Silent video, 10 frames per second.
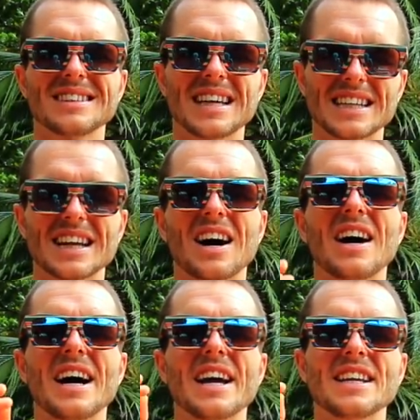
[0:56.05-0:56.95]
that
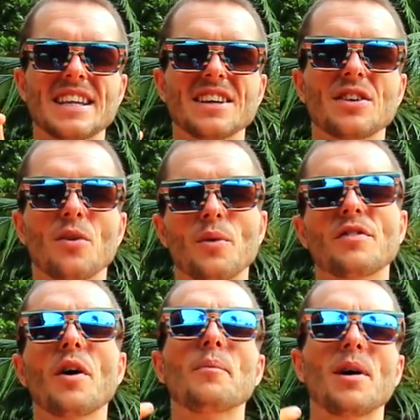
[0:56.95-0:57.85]
I did
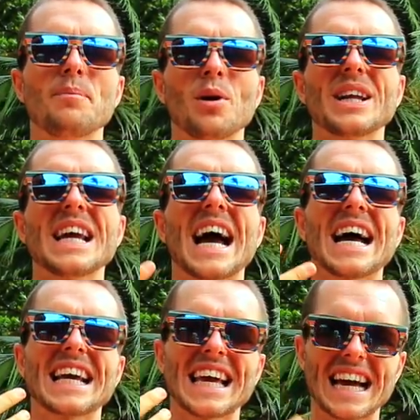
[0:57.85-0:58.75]
with my body
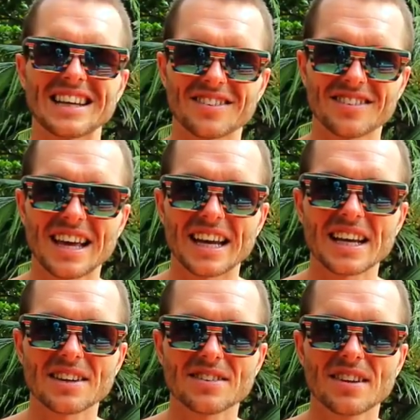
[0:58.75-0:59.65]
and
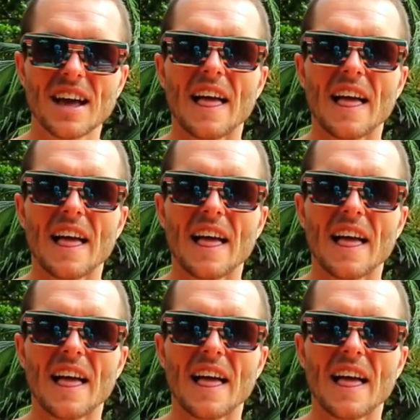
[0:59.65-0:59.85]
calisthenics.